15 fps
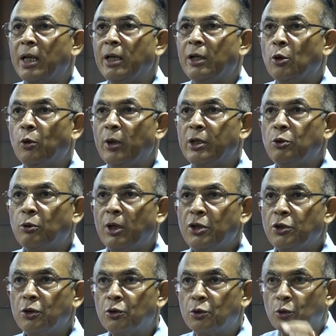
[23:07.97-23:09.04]
Your
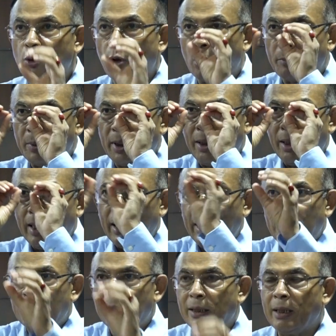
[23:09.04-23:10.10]
education should not be
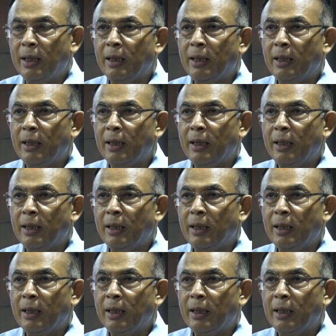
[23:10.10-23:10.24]
a